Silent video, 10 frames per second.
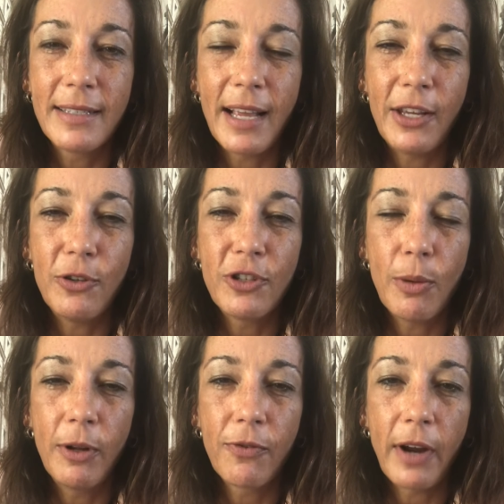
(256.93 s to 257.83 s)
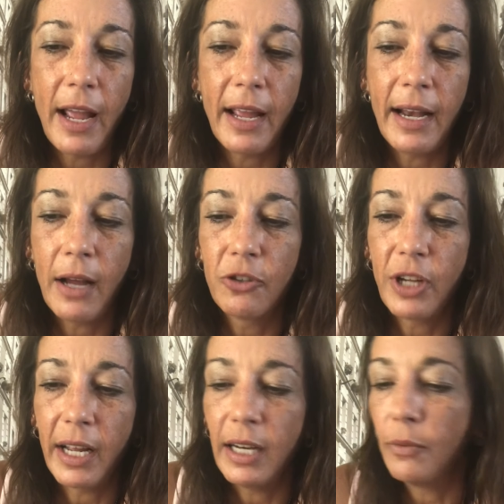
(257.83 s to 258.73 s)
Thank you so much for hanging out,
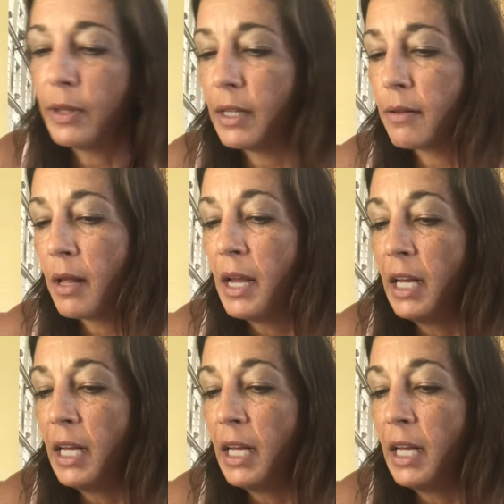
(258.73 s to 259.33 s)
checking in with this